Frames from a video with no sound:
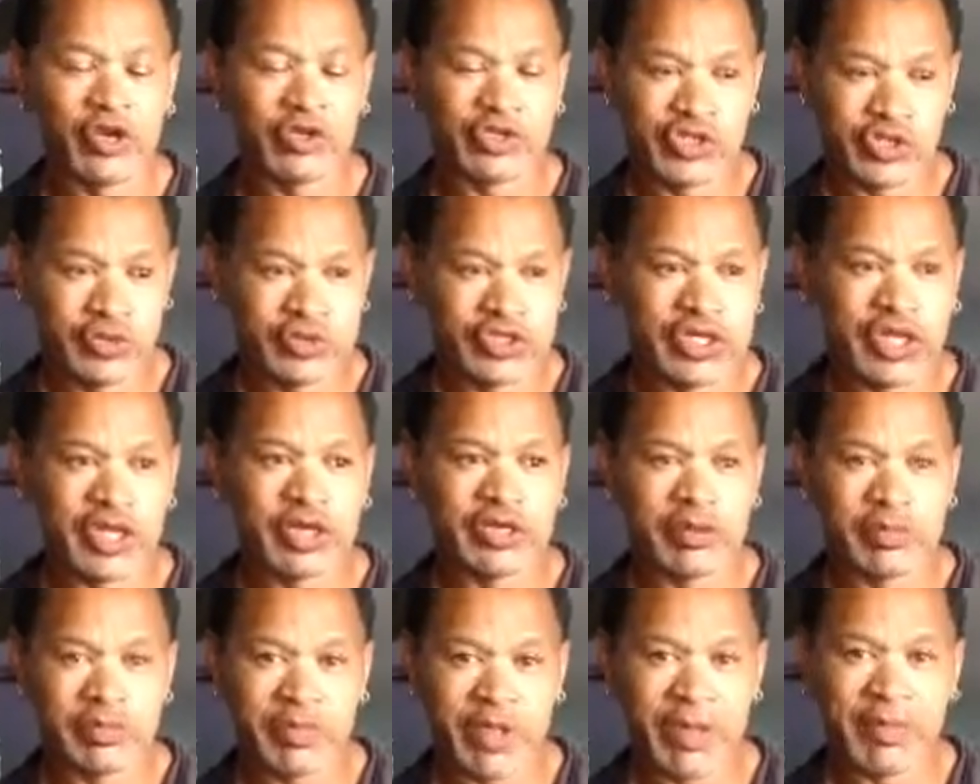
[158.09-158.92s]
She was
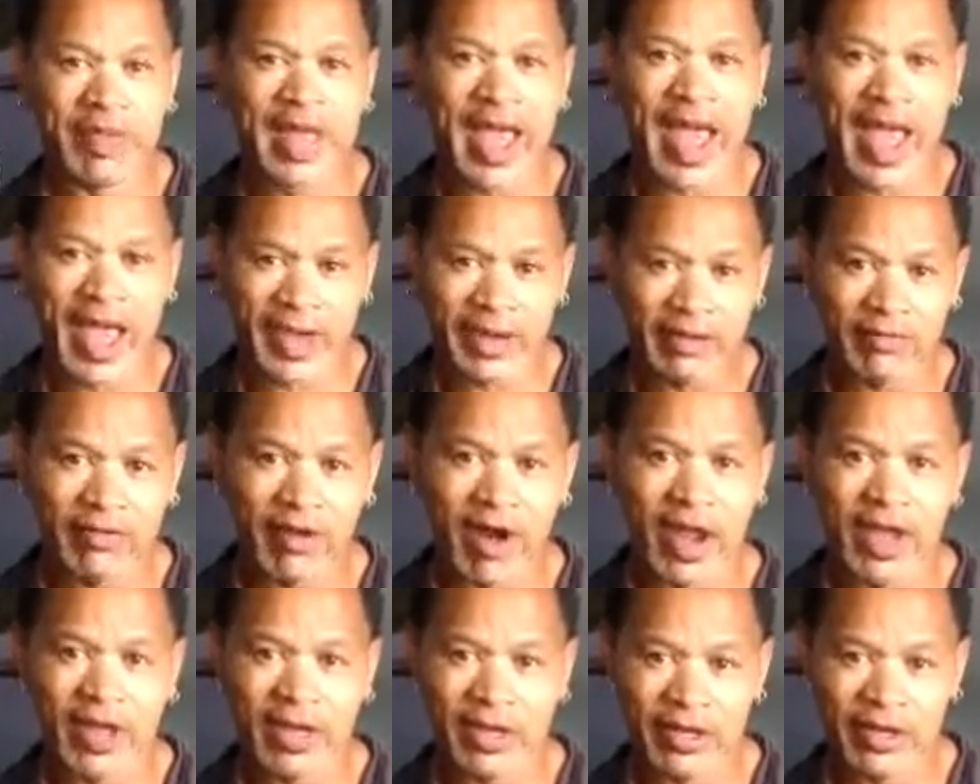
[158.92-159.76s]
telling the baby, act
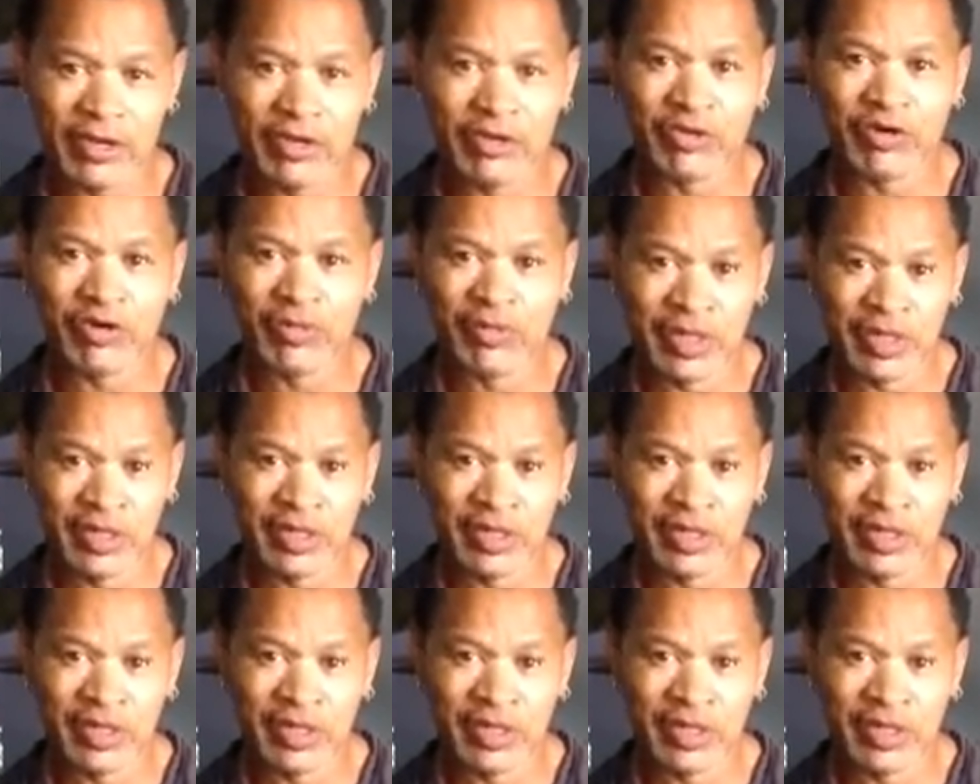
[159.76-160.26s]
right. You know what I mean?